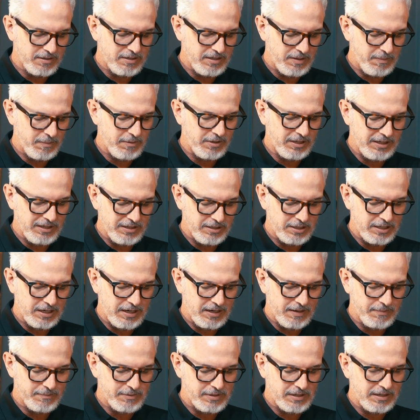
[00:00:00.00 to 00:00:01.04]
deep clean
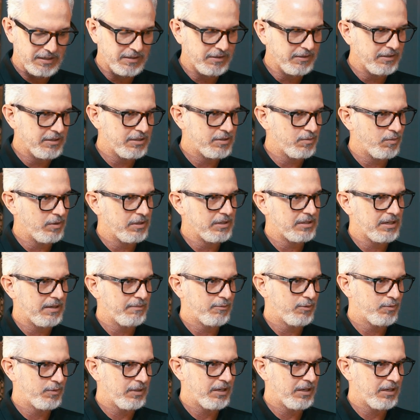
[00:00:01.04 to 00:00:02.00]
jobs, at least one time a